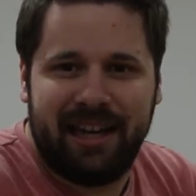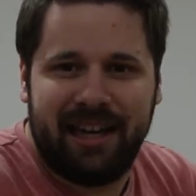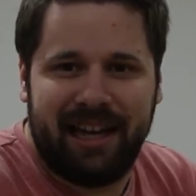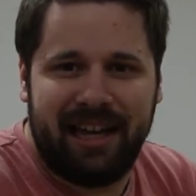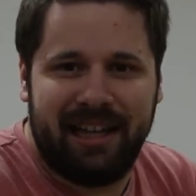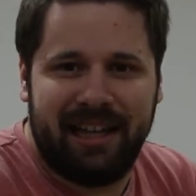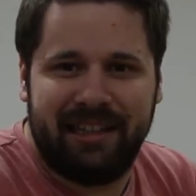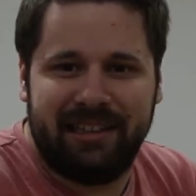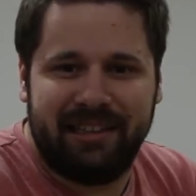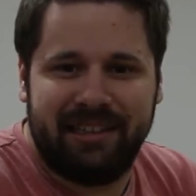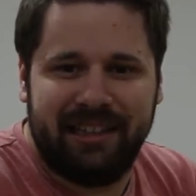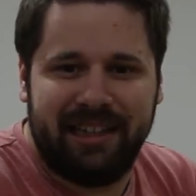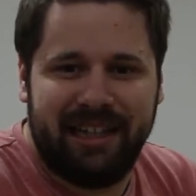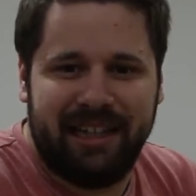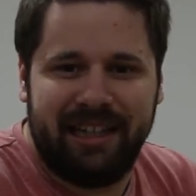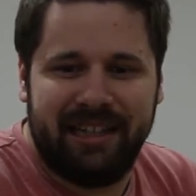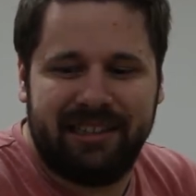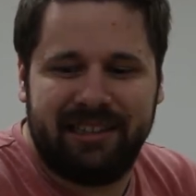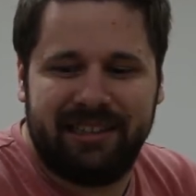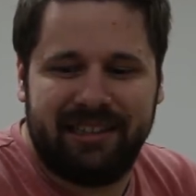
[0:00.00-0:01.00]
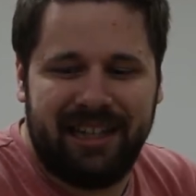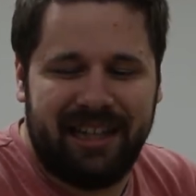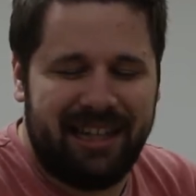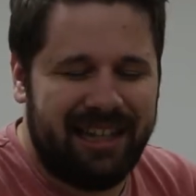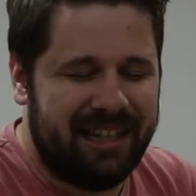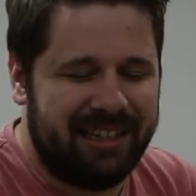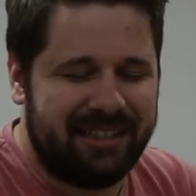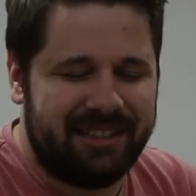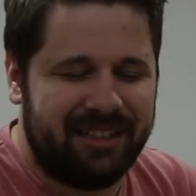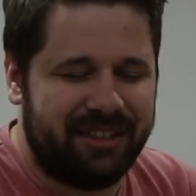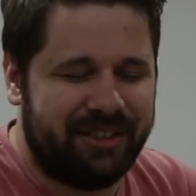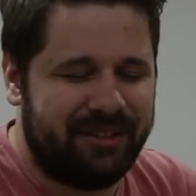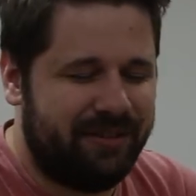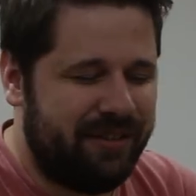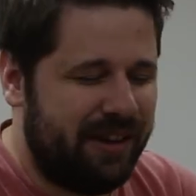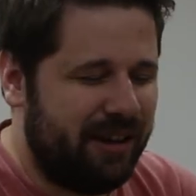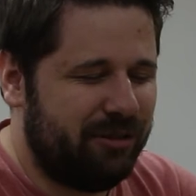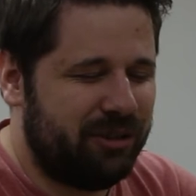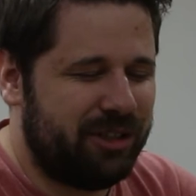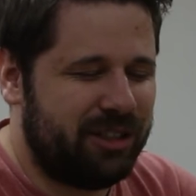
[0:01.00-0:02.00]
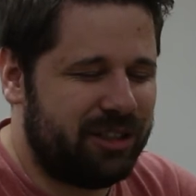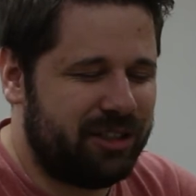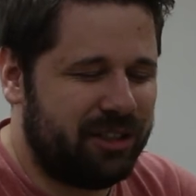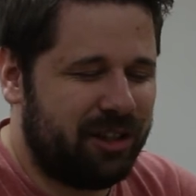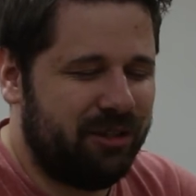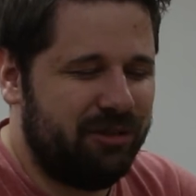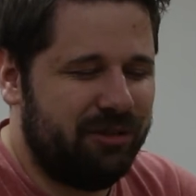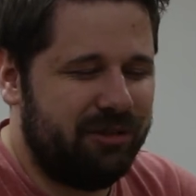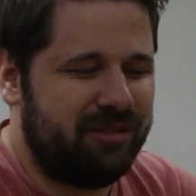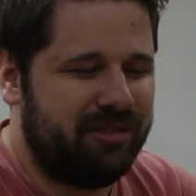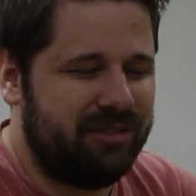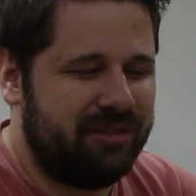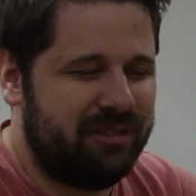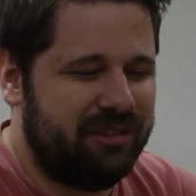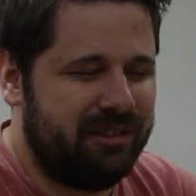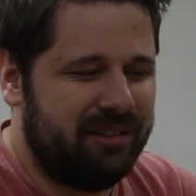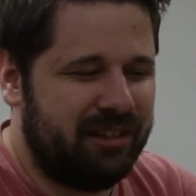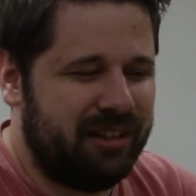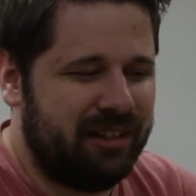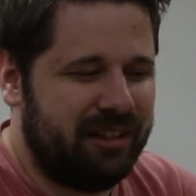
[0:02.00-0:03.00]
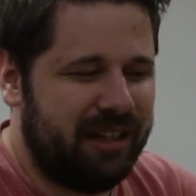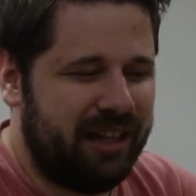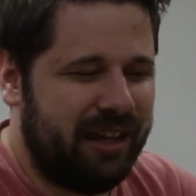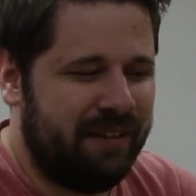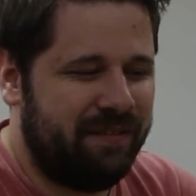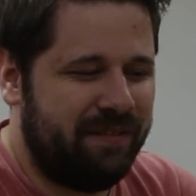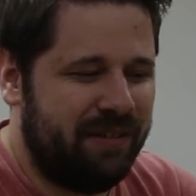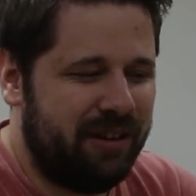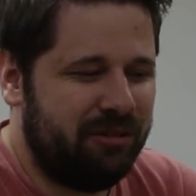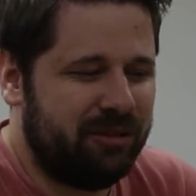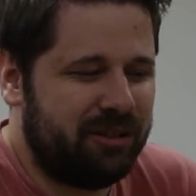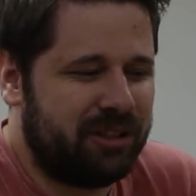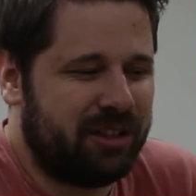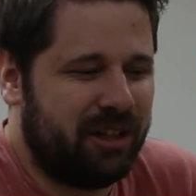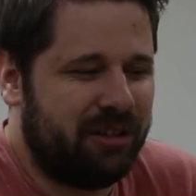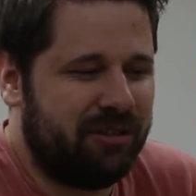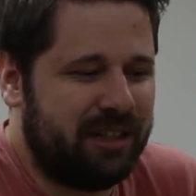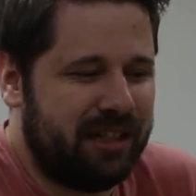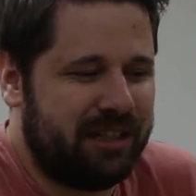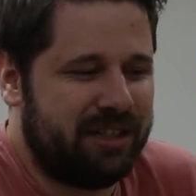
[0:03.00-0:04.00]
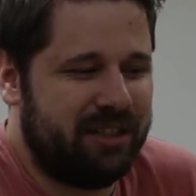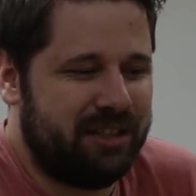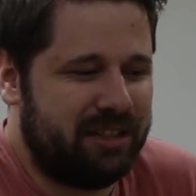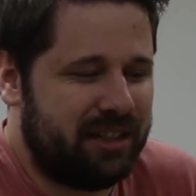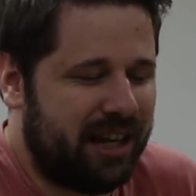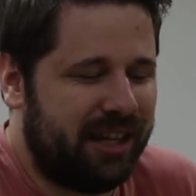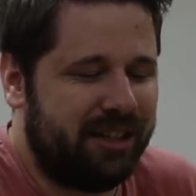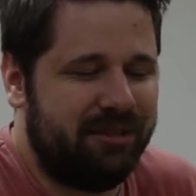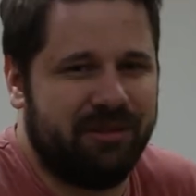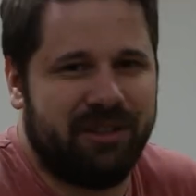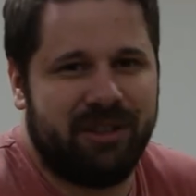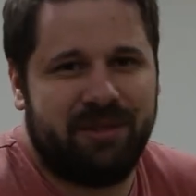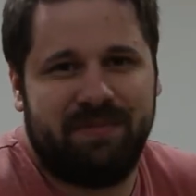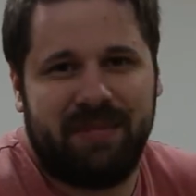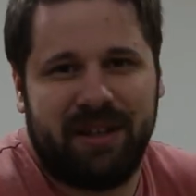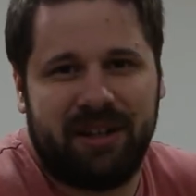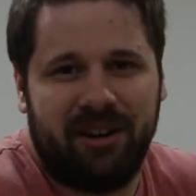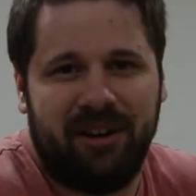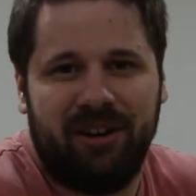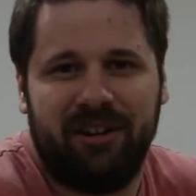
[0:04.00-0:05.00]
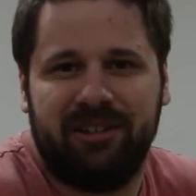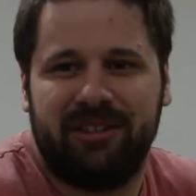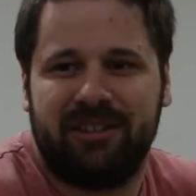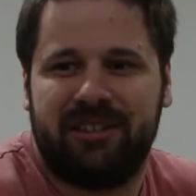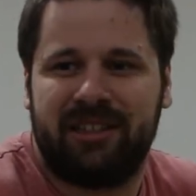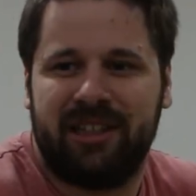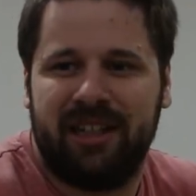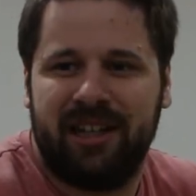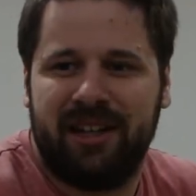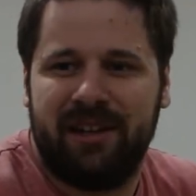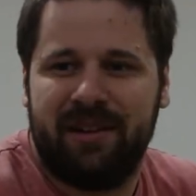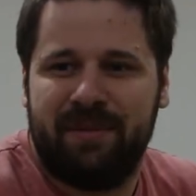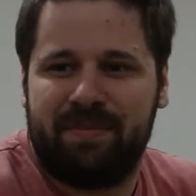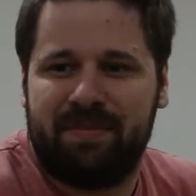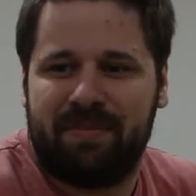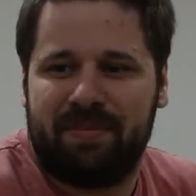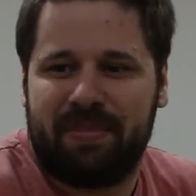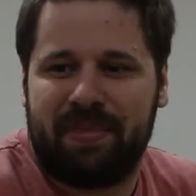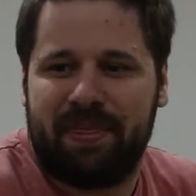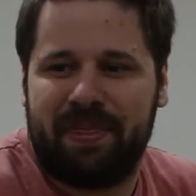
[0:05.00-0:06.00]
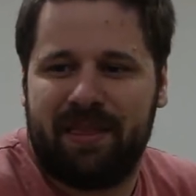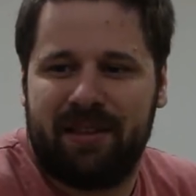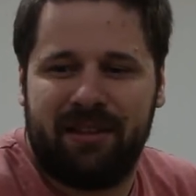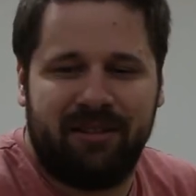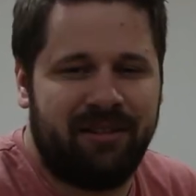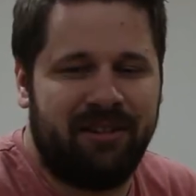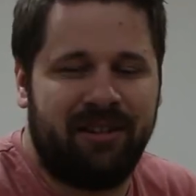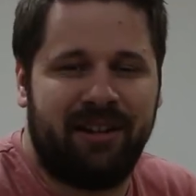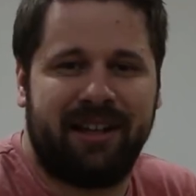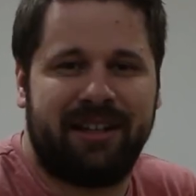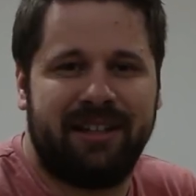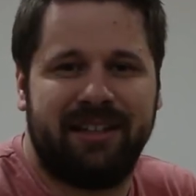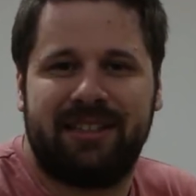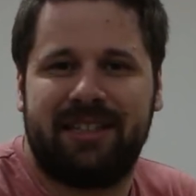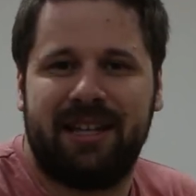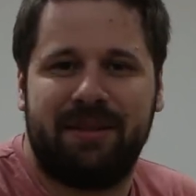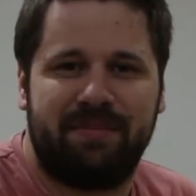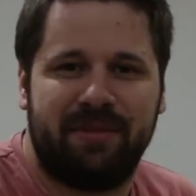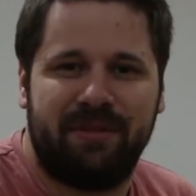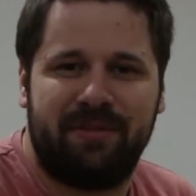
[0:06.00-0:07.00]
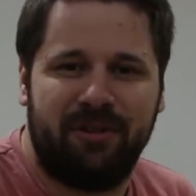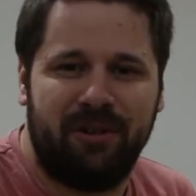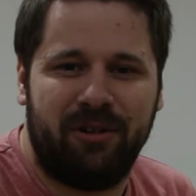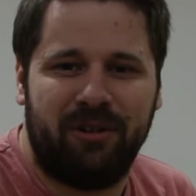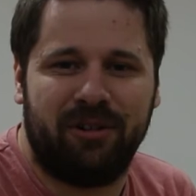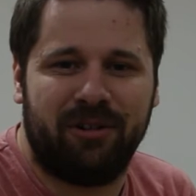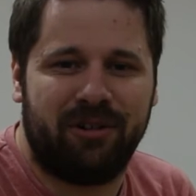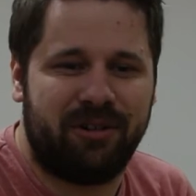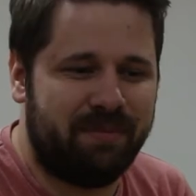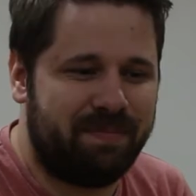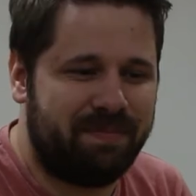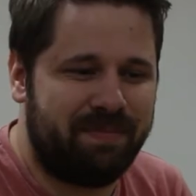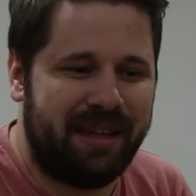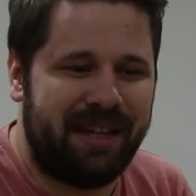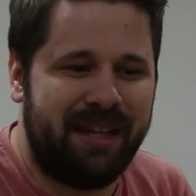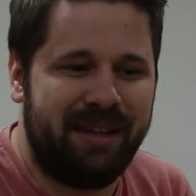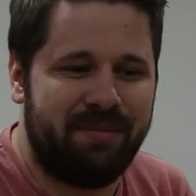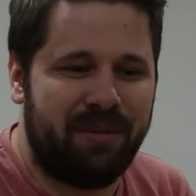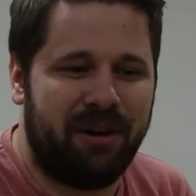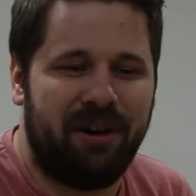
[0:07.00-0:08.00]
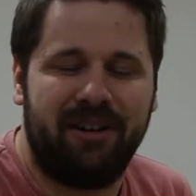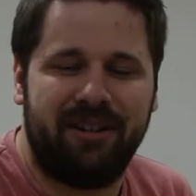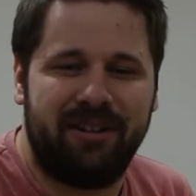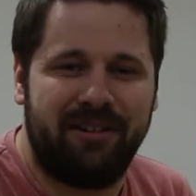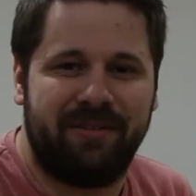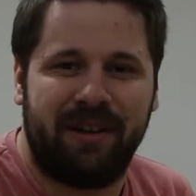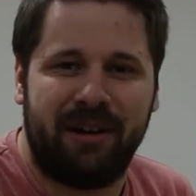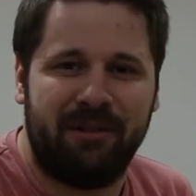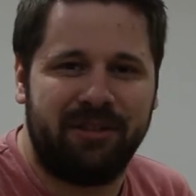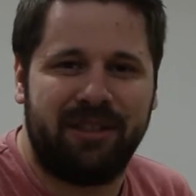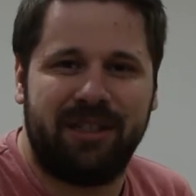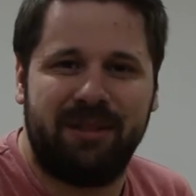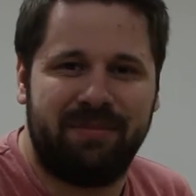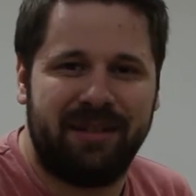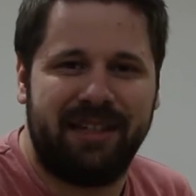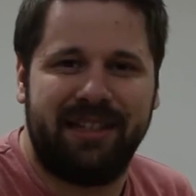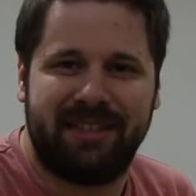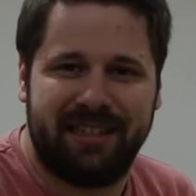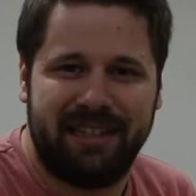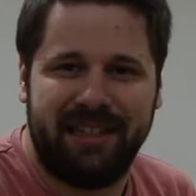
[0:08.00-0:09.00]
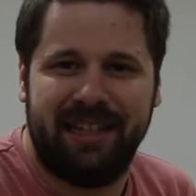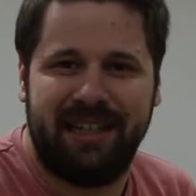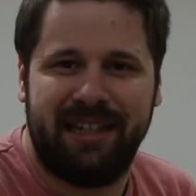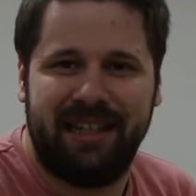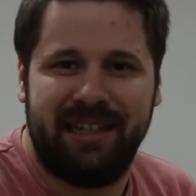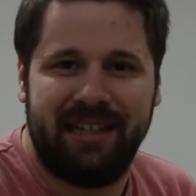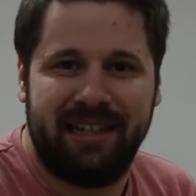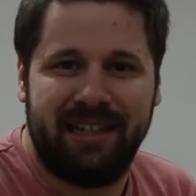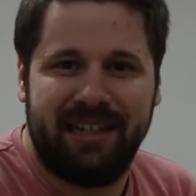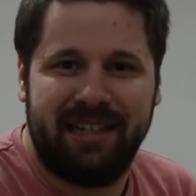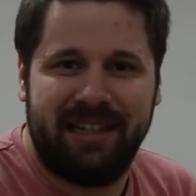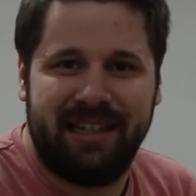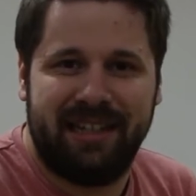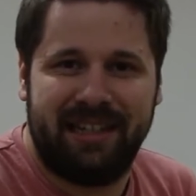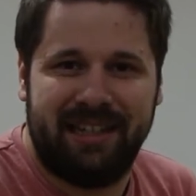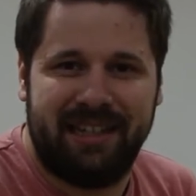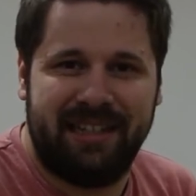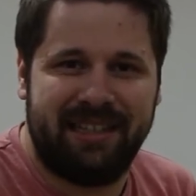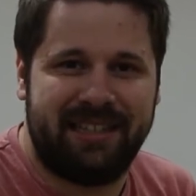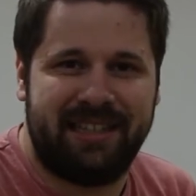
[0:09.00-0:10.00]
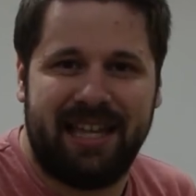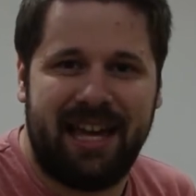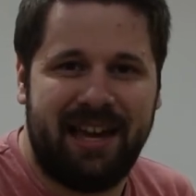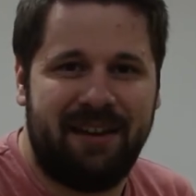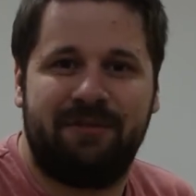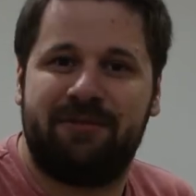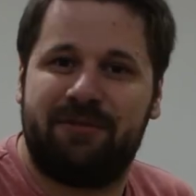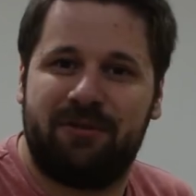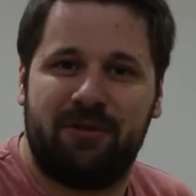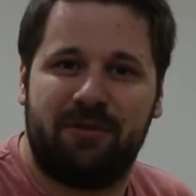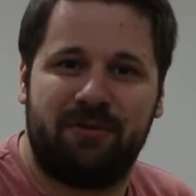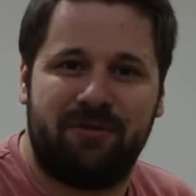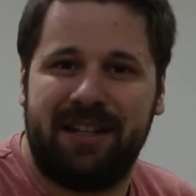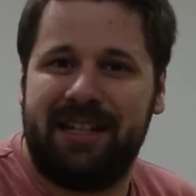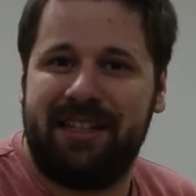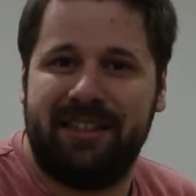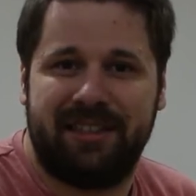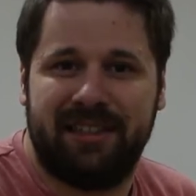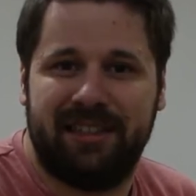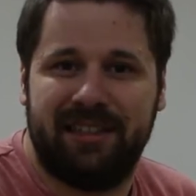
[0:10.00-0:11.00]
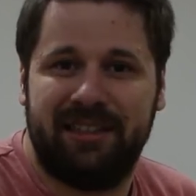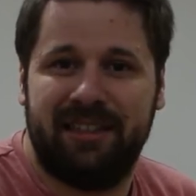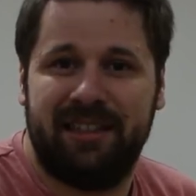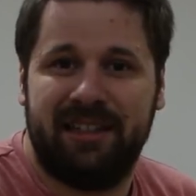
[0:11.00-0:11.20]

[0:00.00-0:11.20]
And it just feels so, it feels so disingenuous, because, like I said before, the B part of LGBT is there for a reason.